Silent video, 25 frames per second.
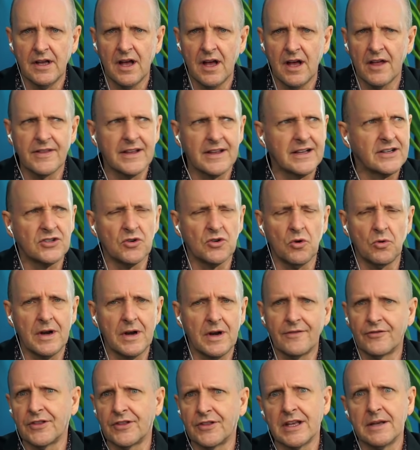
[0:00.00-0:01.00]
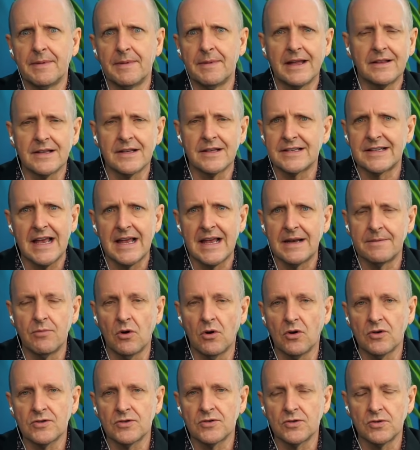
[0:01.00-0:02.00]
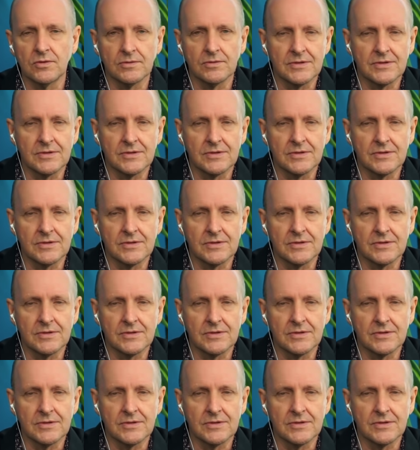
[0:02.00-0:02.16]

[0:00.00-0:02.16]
I think it's called Everything About the Sandbox or